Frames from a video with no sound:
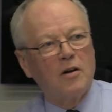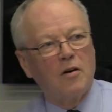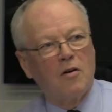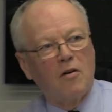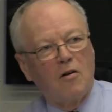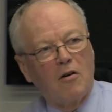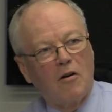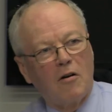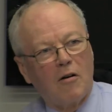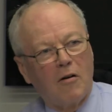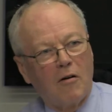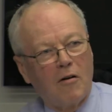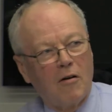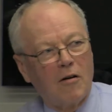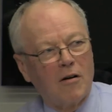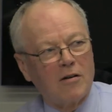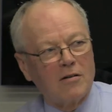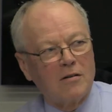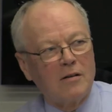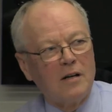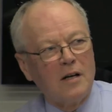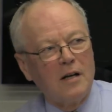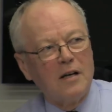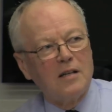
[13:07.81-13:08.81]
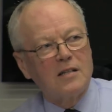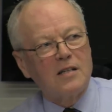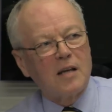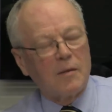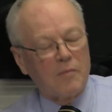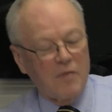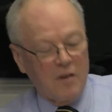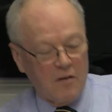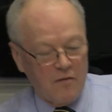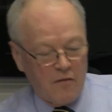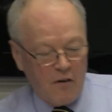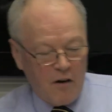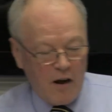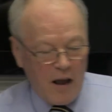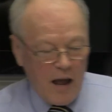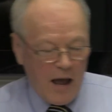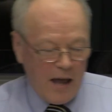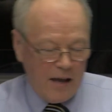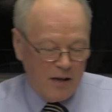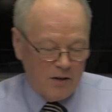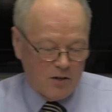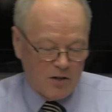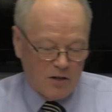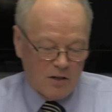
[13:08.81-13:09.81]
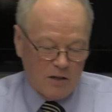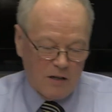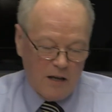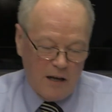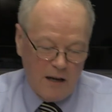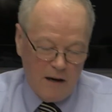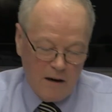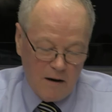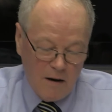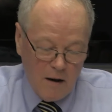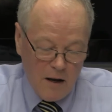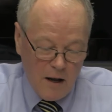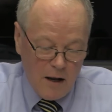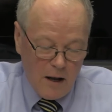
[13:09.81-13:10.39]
or something very ancient here.